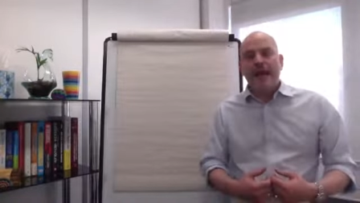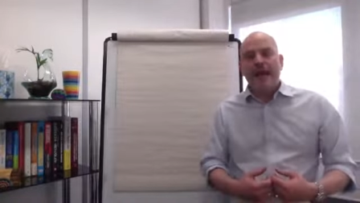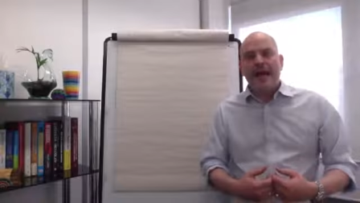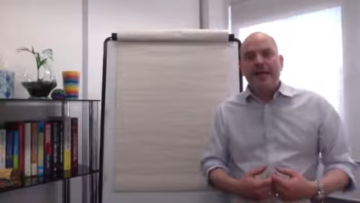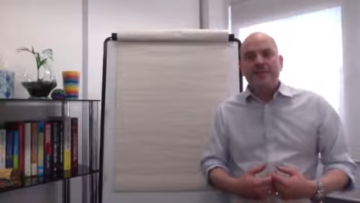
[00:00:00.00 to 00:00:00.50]

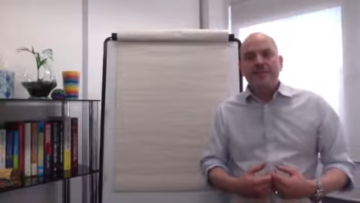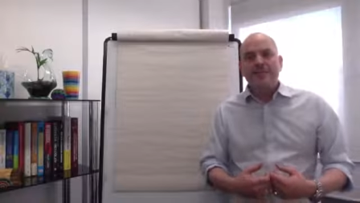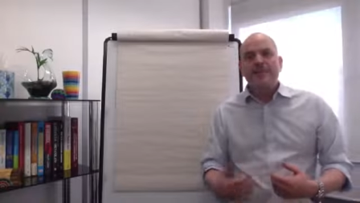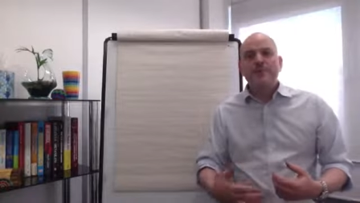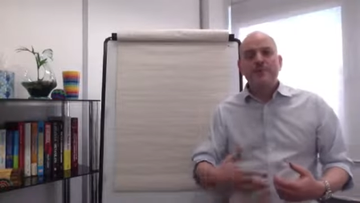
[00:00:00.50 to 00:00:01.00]
And
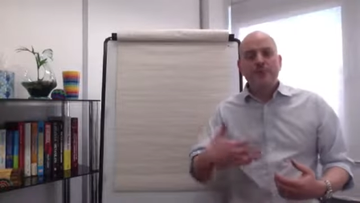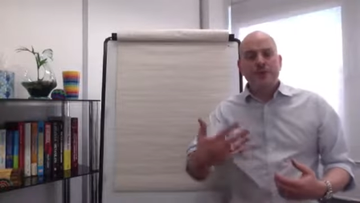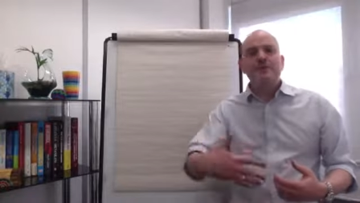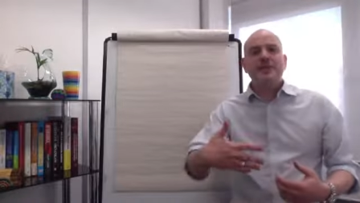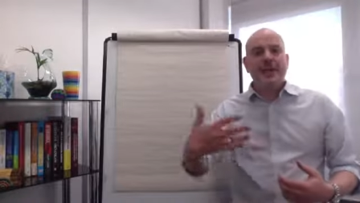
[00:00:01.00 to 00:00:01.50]
people would
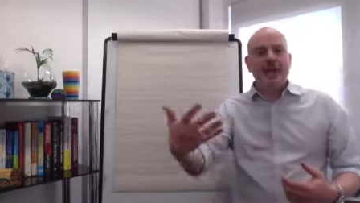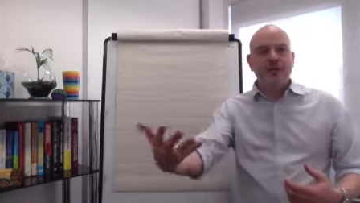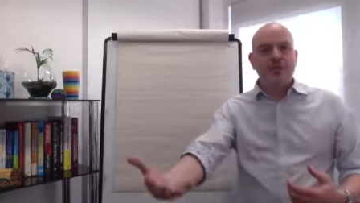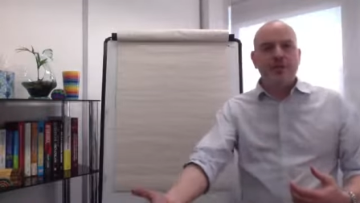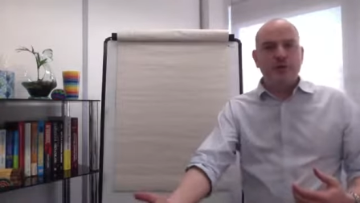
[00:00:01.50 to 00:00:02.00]
want to get a
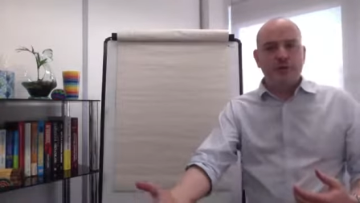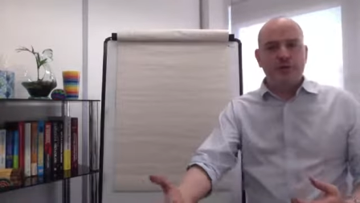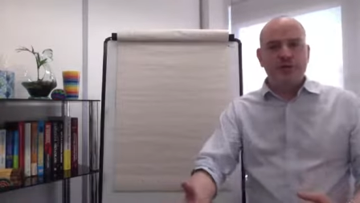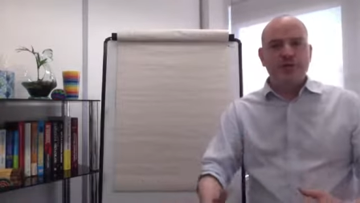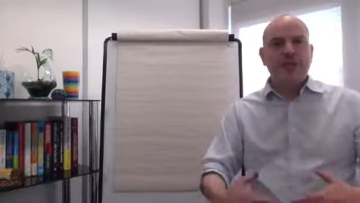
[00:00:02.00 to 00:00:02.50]
new
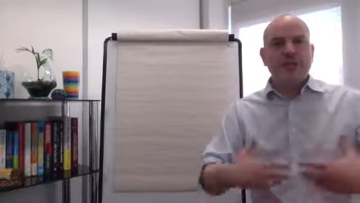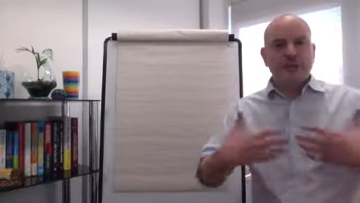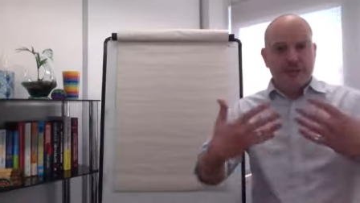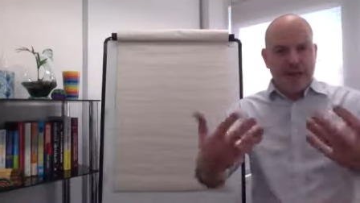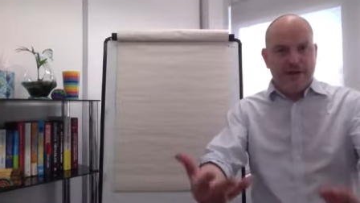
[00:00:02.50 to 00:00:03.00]
horse
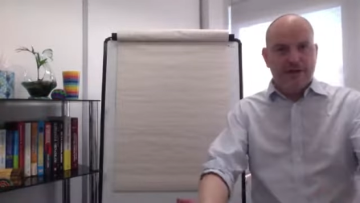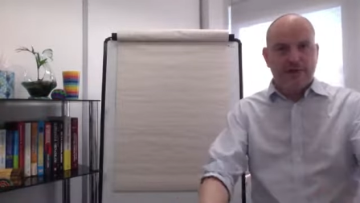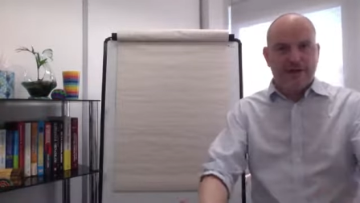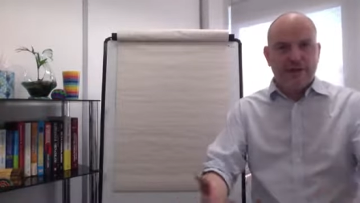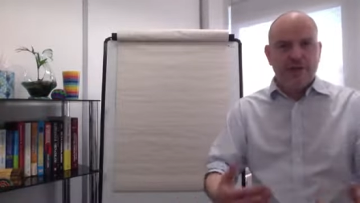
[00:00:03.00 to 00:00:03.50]
to carry
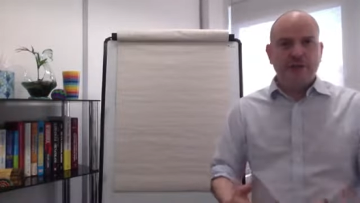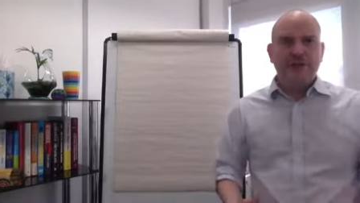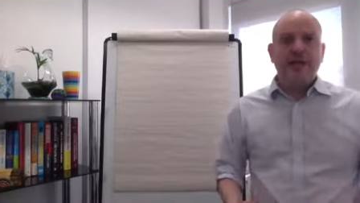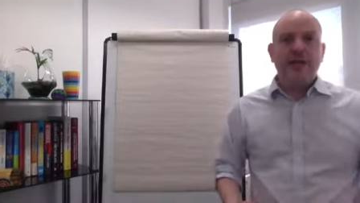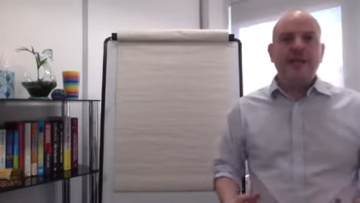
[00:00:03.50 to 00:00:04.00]
on their
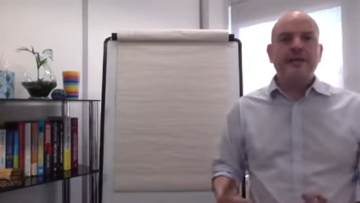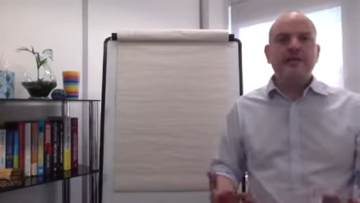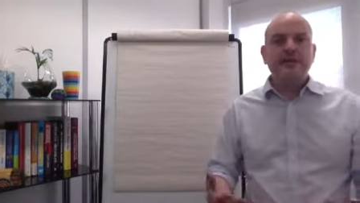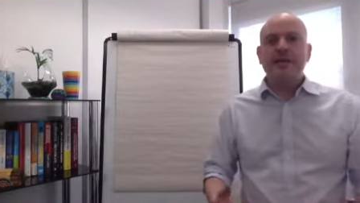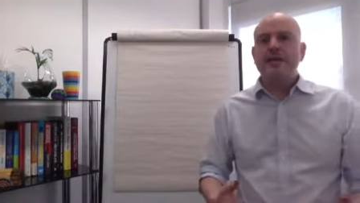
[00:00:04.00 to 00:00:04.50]
journey. And he
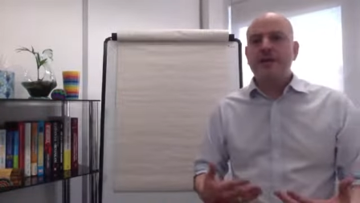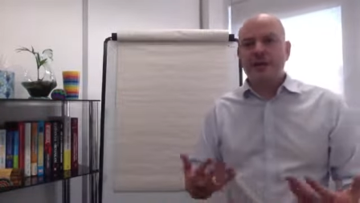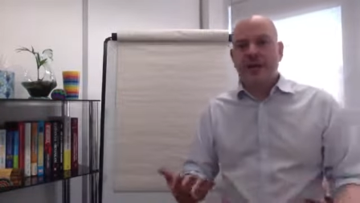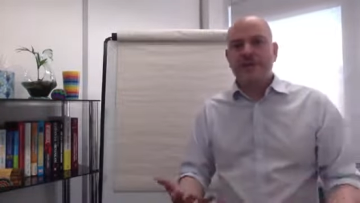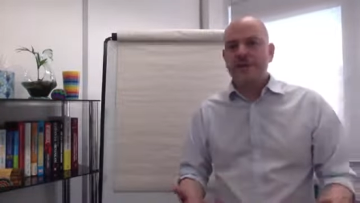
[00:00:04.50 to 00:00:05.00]
would say, you
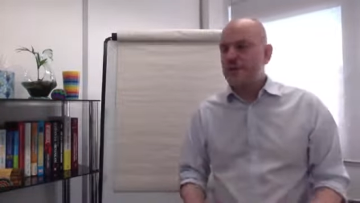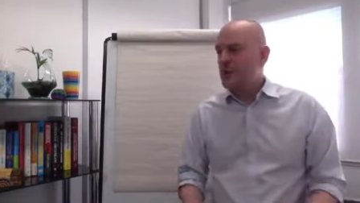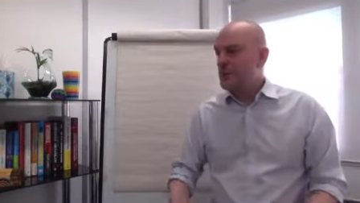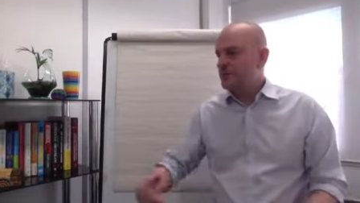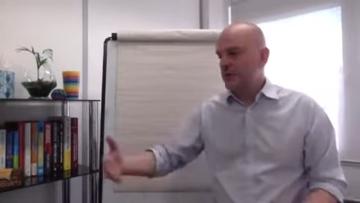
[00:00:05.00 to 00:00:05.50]
can have this
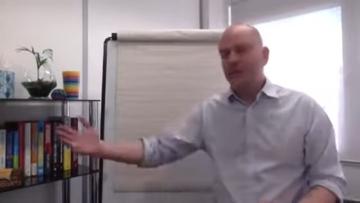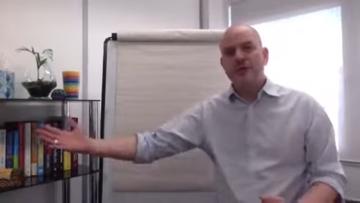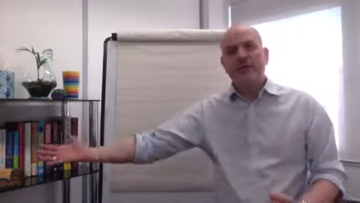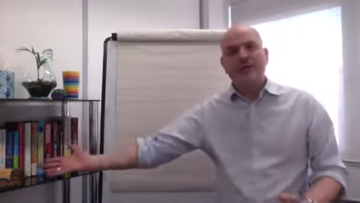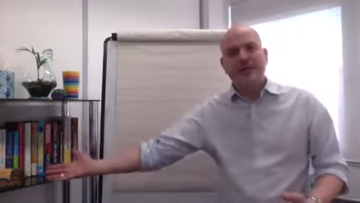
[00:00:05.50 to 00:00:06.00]
horse, but you've
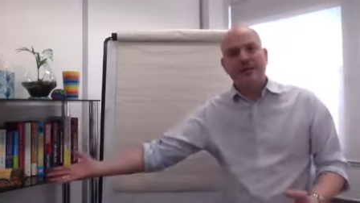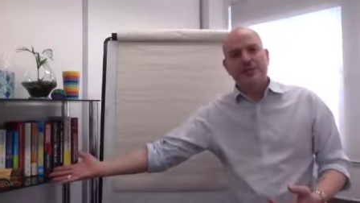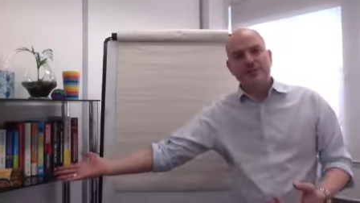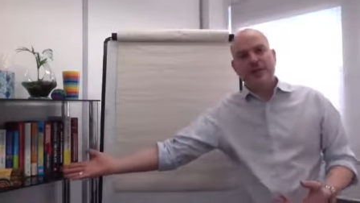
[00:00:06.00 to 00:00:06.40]
got to take this